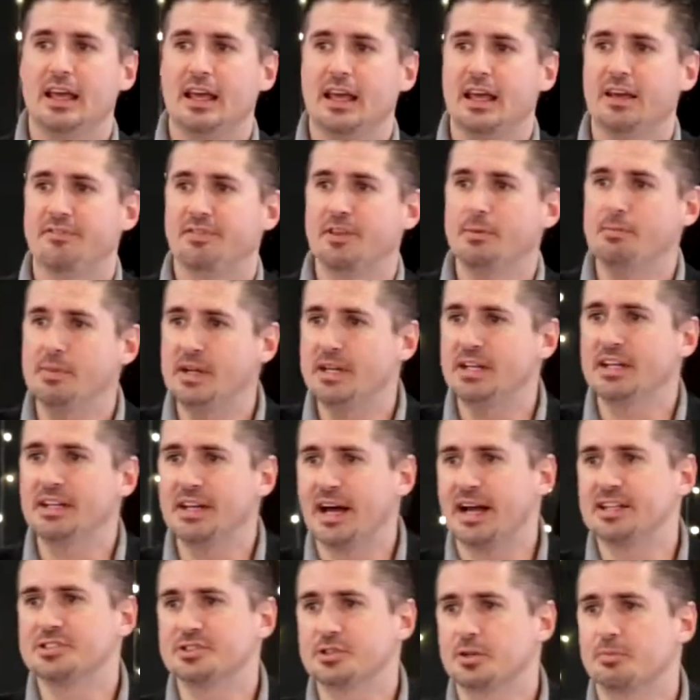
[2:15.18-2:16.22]
if the
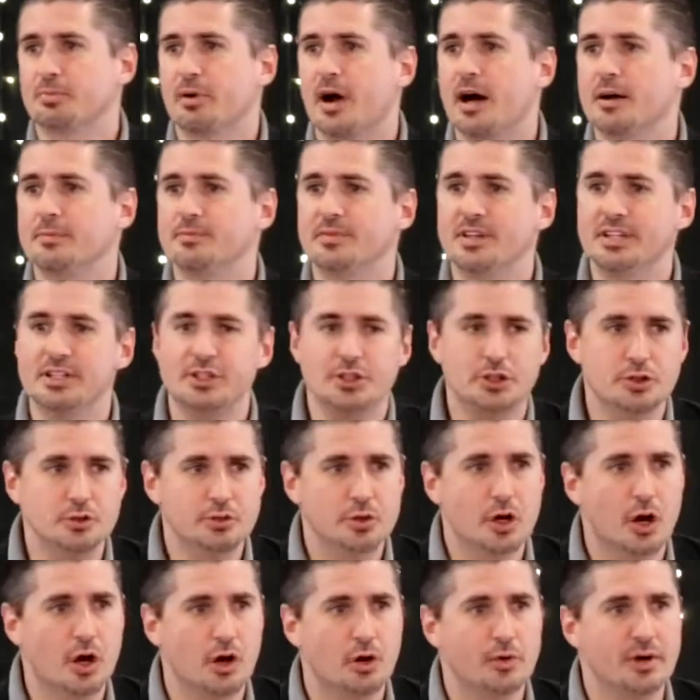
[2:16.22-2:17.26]
Midianites are a problem, then you
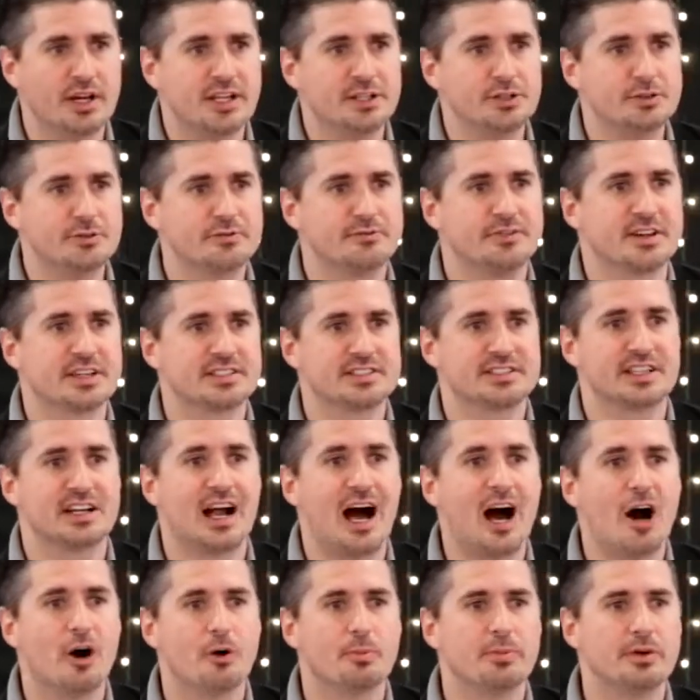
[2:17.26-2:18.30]
go and you fix it,
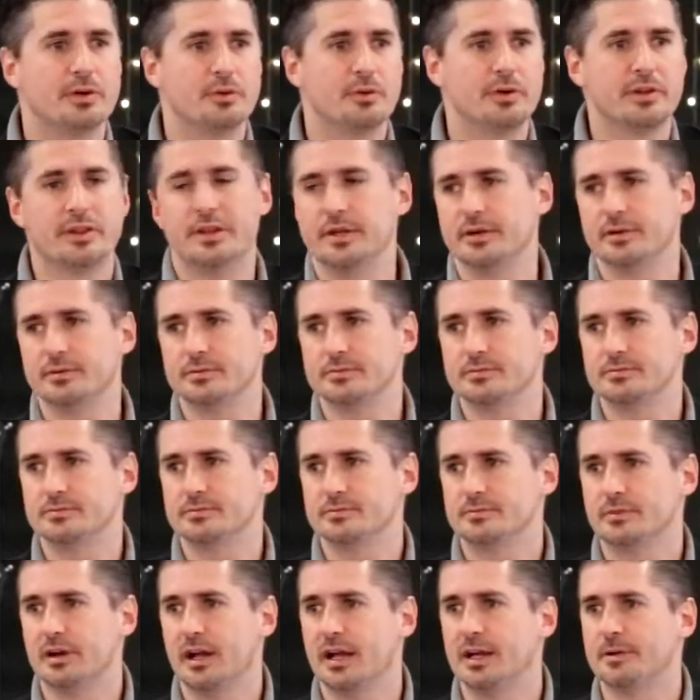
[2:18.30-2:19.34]
I'll be with you,"
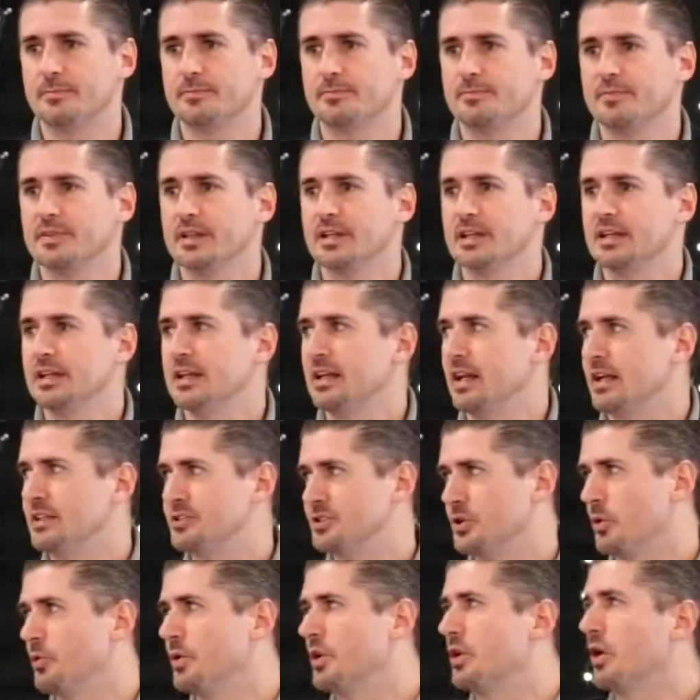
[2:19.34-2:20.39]
right? And
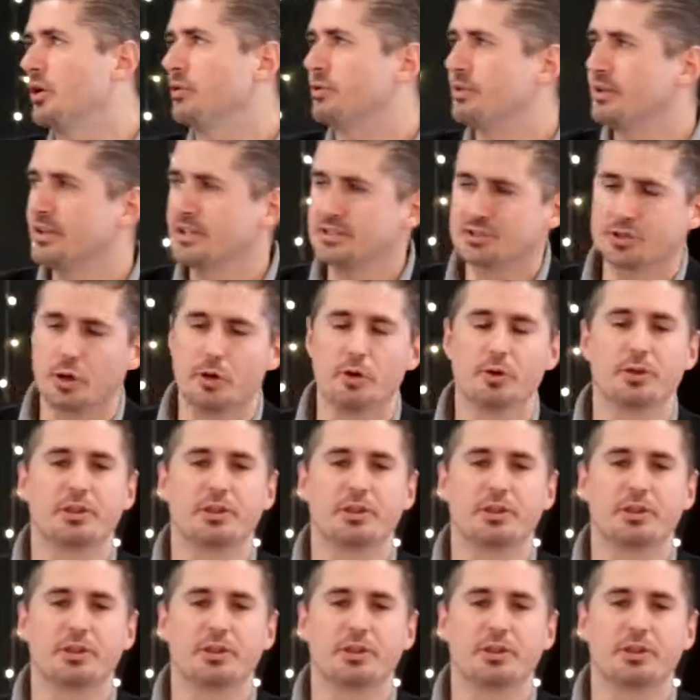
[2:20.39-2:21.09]
so we go through this whole